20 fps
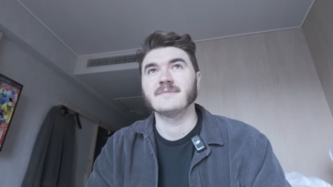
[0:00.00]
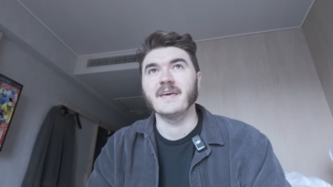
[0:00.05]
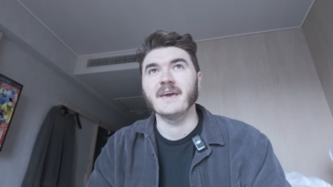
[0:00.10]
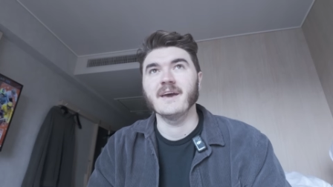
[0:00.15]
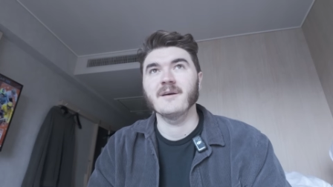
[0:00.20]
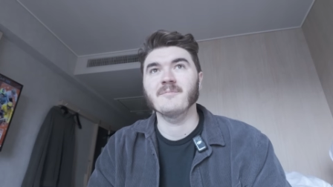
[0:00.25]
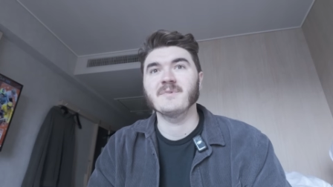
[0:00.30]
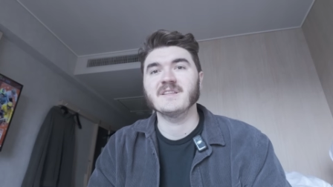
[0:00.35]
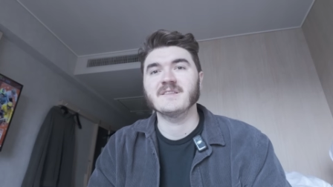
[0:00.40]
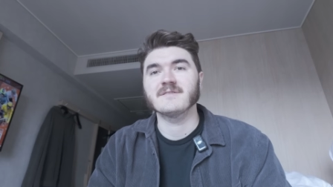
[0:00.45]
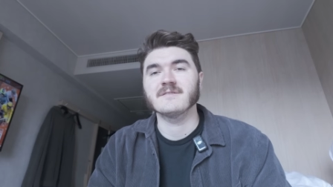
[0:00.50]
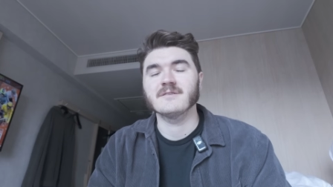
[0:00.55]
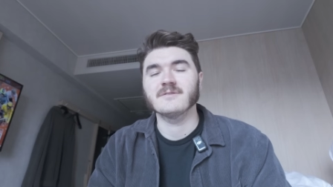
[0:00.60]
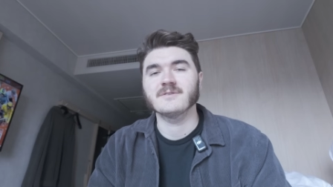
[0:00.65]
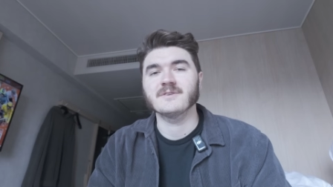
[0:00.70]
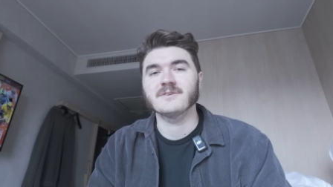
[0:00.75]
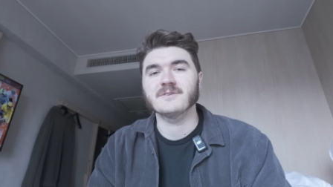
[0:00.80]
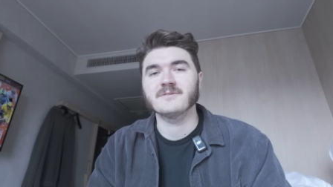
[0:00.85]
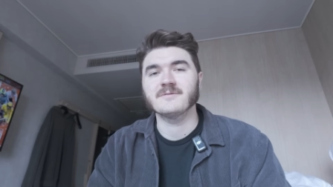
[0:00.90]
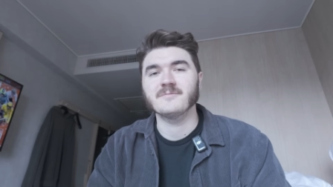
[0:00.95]
Yeah, me
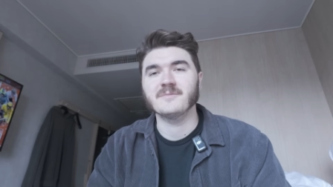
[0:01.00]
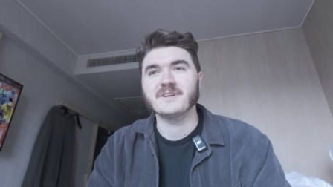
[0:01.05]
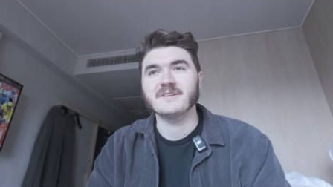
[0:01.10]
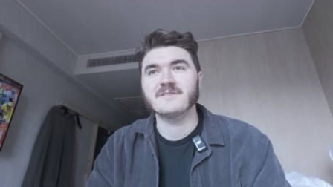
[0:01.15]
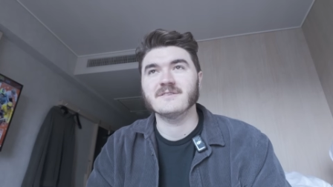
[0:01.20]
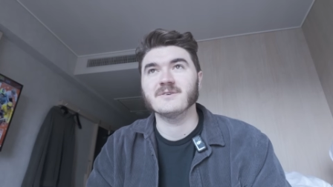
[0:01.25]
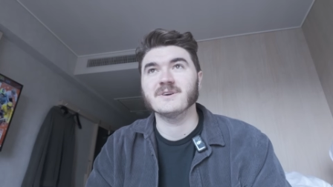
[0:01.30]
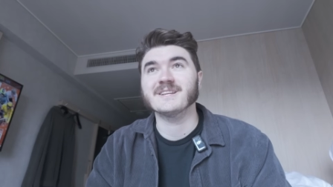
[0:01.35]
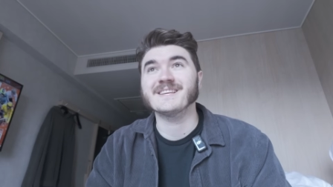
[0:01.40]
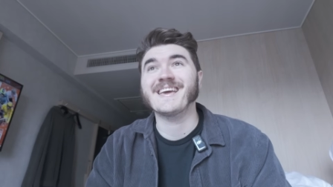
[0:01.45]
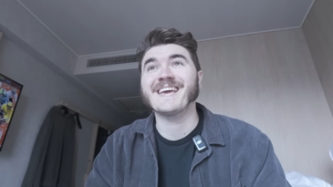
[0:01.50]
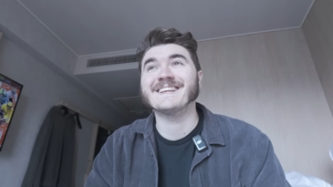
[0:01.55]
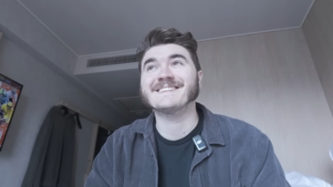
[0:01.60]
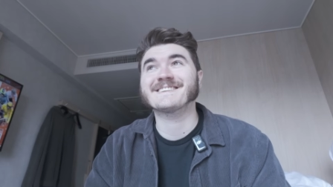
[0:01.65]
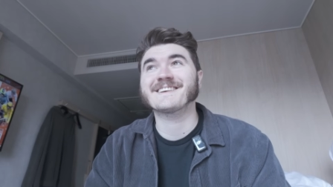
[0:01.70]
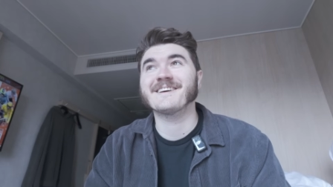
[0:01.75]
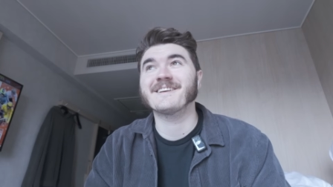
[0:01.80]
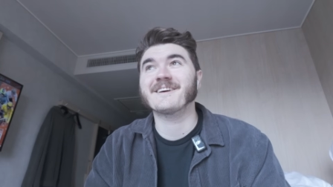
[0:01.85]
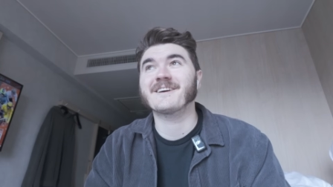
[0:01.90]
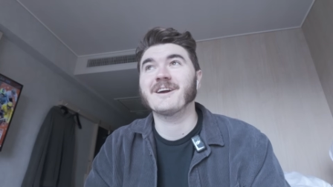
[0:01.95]
too, dude. Me too. It,
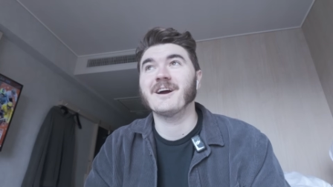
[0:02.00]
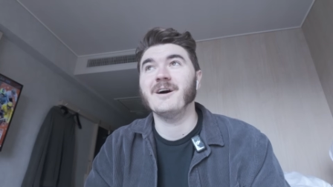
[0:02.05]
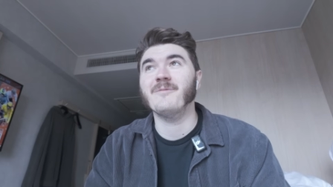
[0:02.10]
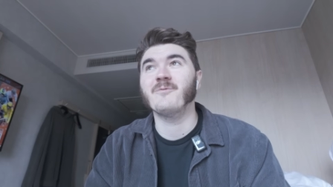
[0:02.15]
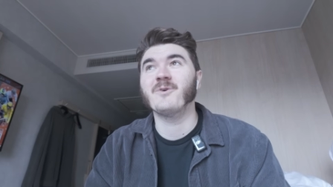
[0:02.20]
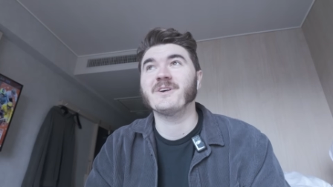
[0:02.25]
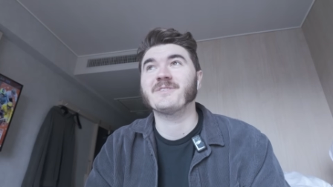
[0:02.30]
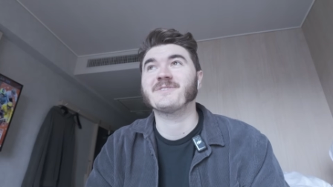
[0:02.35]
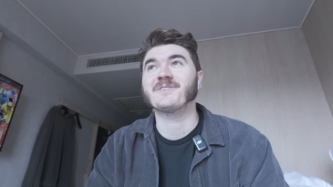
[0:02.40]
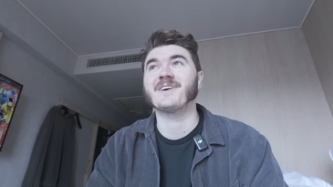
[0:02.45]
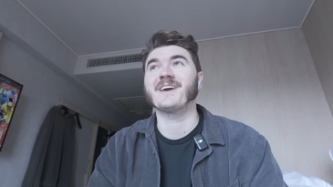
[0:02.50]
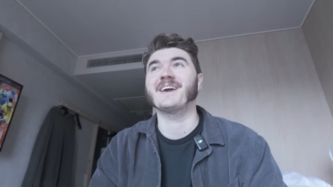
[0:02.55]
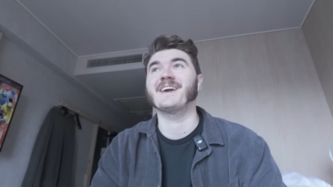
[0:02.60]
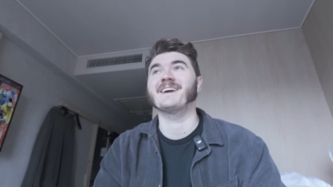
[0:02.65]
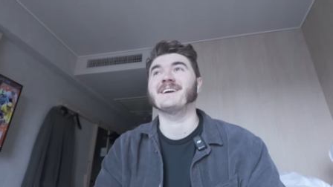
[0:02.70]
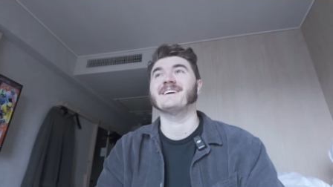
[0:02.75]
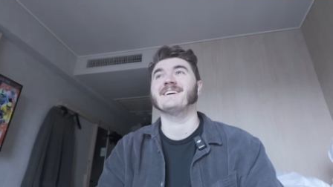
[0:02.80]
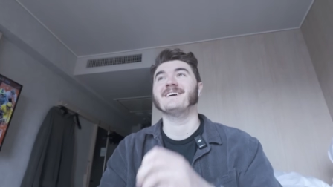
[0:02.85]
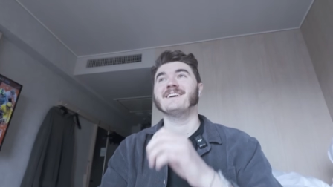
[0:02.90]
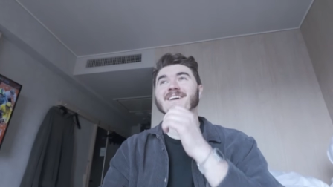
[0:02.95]
it's gonna come with
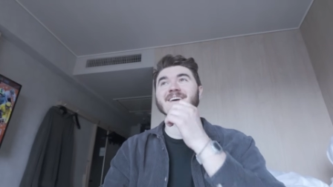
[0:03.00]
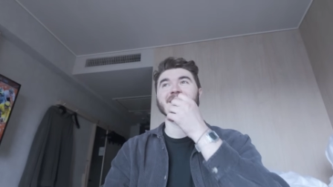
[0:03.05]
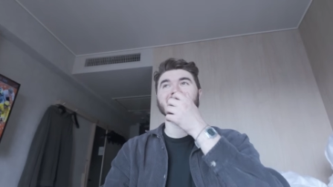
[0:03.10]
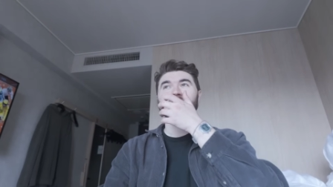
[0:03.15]
a